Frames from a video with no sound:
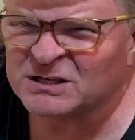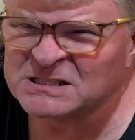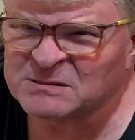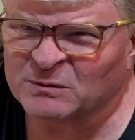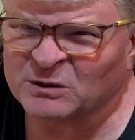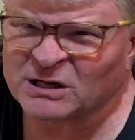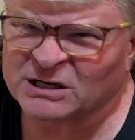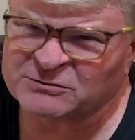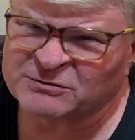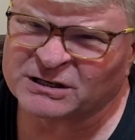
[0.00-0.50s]

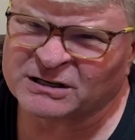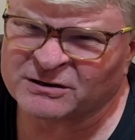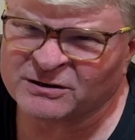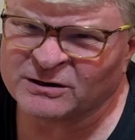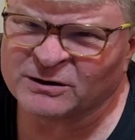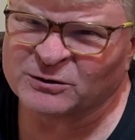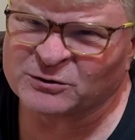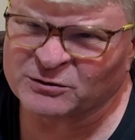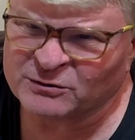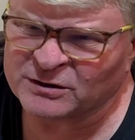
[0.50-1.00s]
some electric
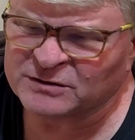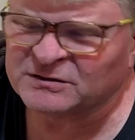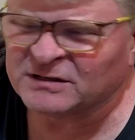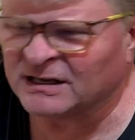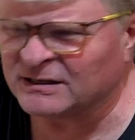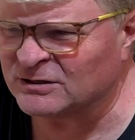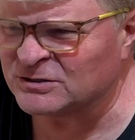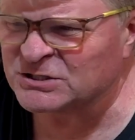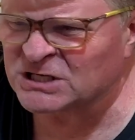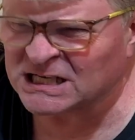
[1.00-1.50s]
current through it
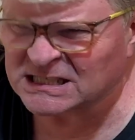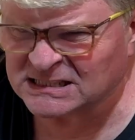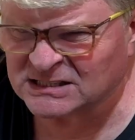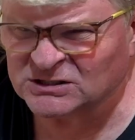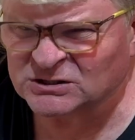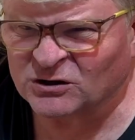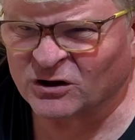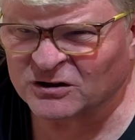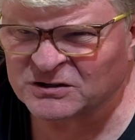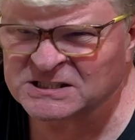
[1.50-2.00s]
to energize the
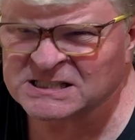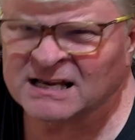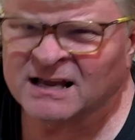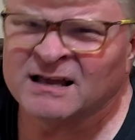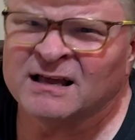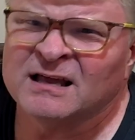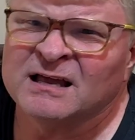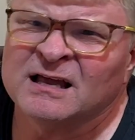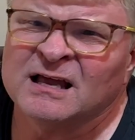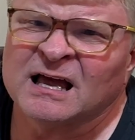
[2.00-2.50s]
salts
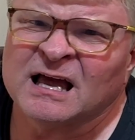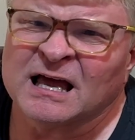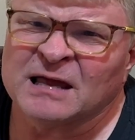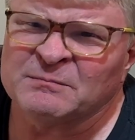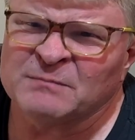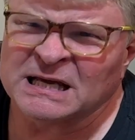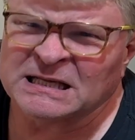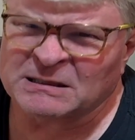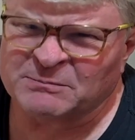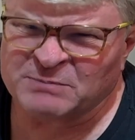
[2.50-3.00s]

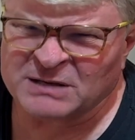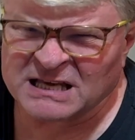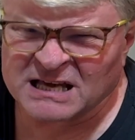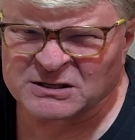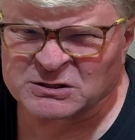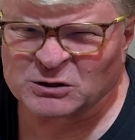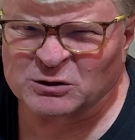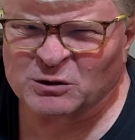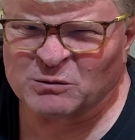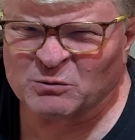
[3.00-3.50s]
and make the
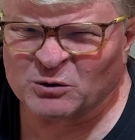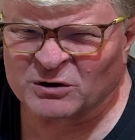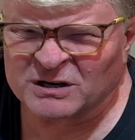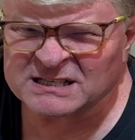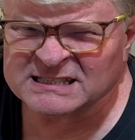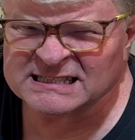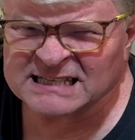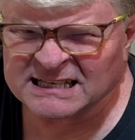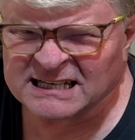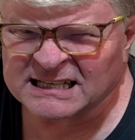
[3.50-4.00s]
pH a little more
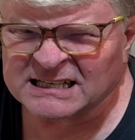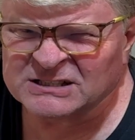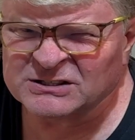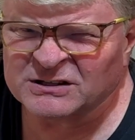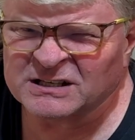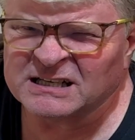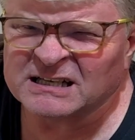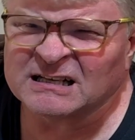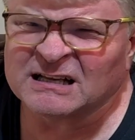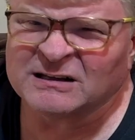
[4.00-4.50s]
acidic so
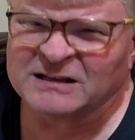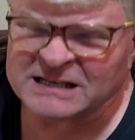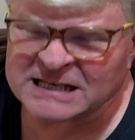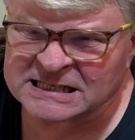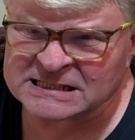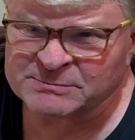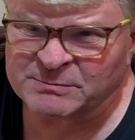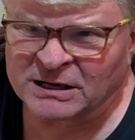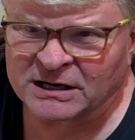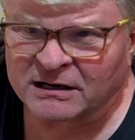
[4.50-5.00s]
that it
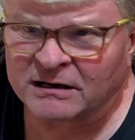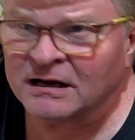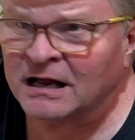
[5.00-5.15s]
cleans better.